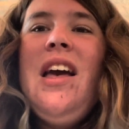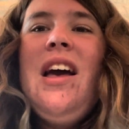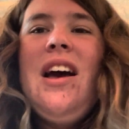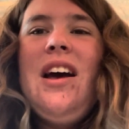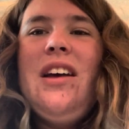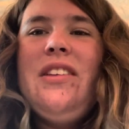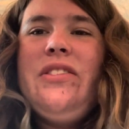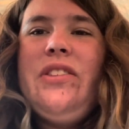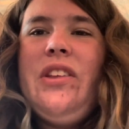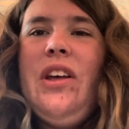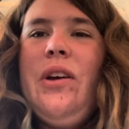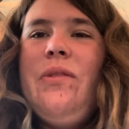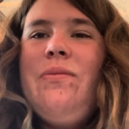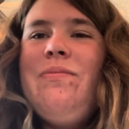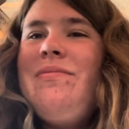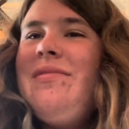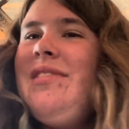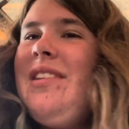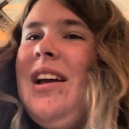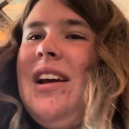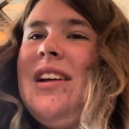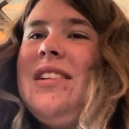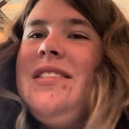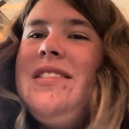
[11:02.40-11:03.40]
So,
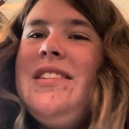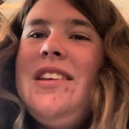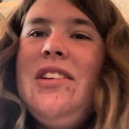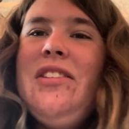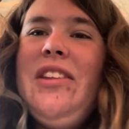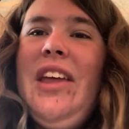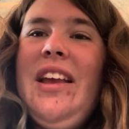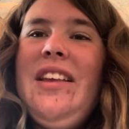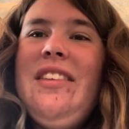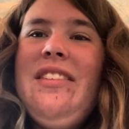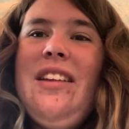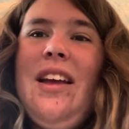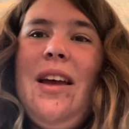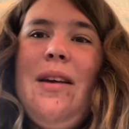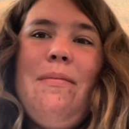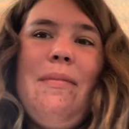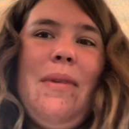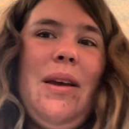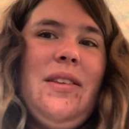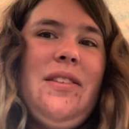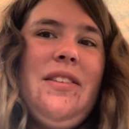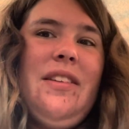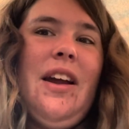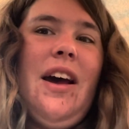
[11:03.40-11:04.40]
until next time,
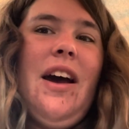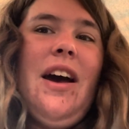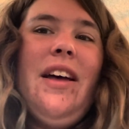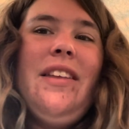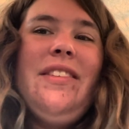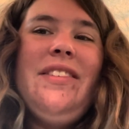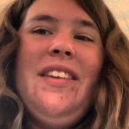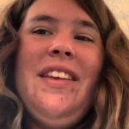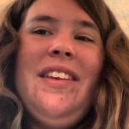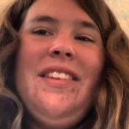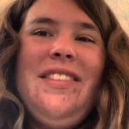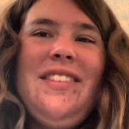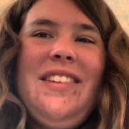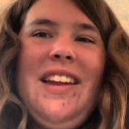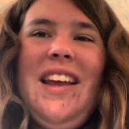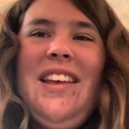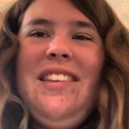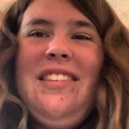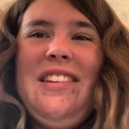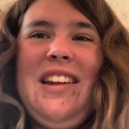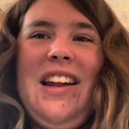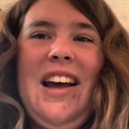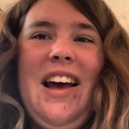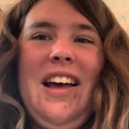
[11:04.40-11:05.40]
my stars, stay
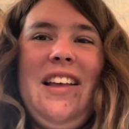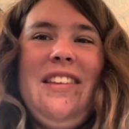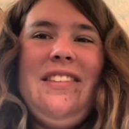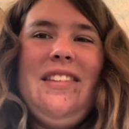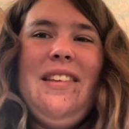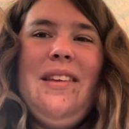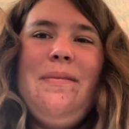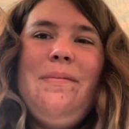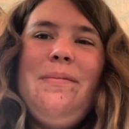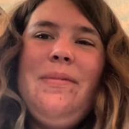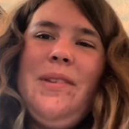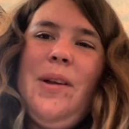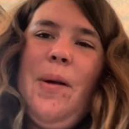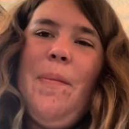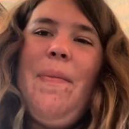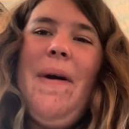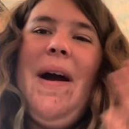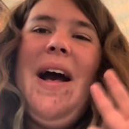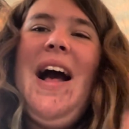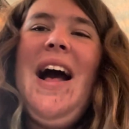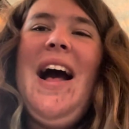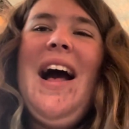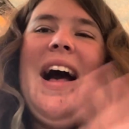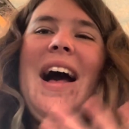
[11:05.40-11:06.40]
starsome.
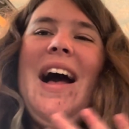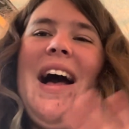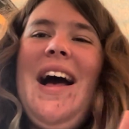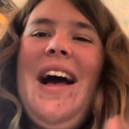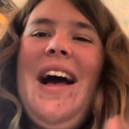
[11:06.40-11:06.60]
Goodbye.